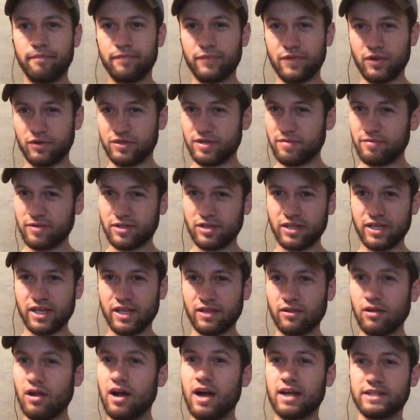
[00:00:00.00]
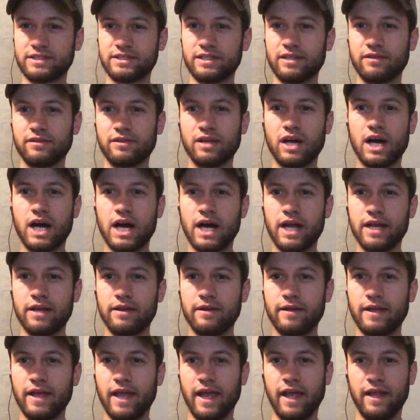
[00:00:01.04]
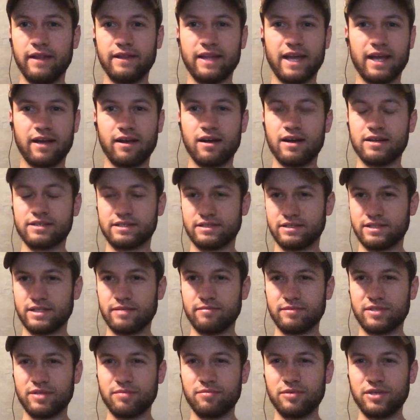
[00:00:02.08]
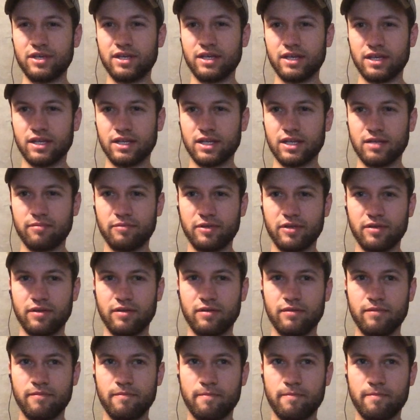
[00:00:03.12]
They're typically lost in thought, and that causes them to be a little bit,